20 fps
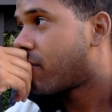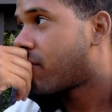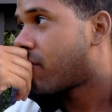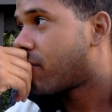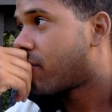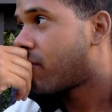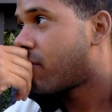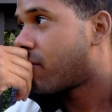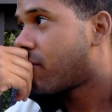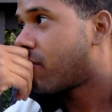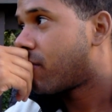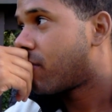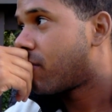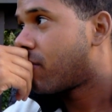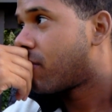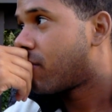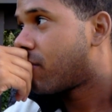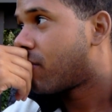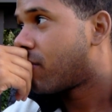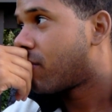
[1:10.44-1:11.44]
the mall.
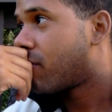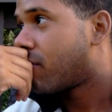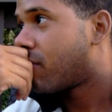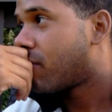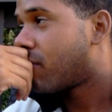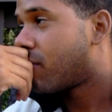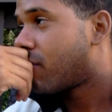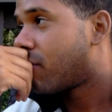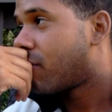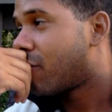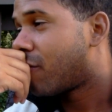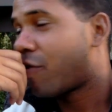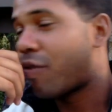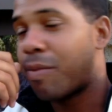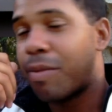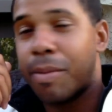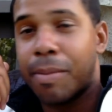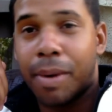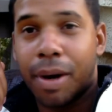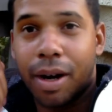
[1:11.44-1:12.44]
From
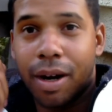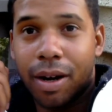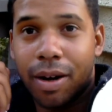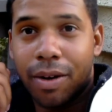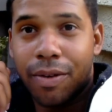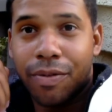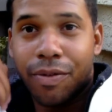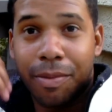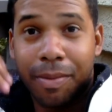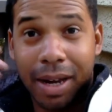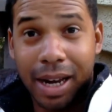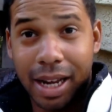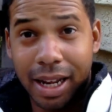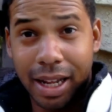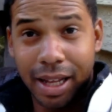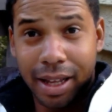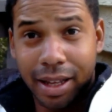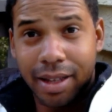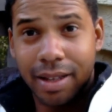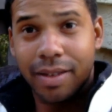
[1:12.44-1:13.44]
eating. the mall, from
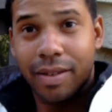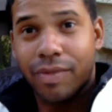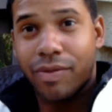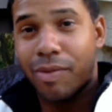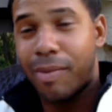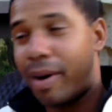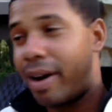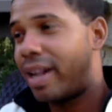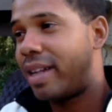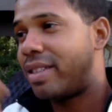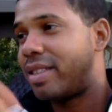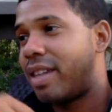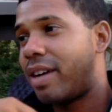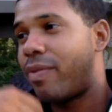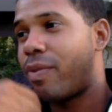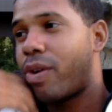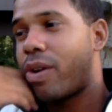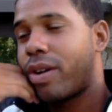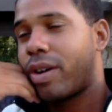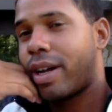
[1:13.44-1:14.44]
eating, from all that stuff.
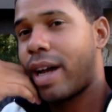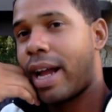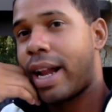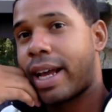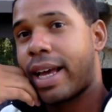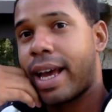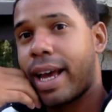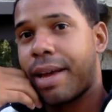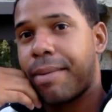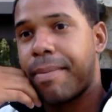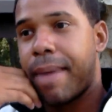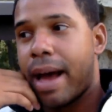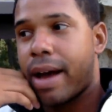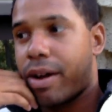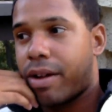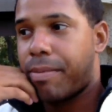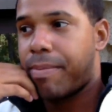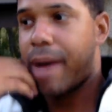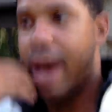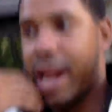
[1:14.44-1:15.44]
We're kind of kicking back
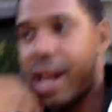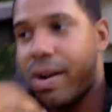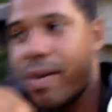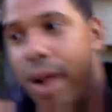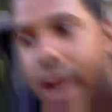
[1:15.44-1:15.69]
on the patio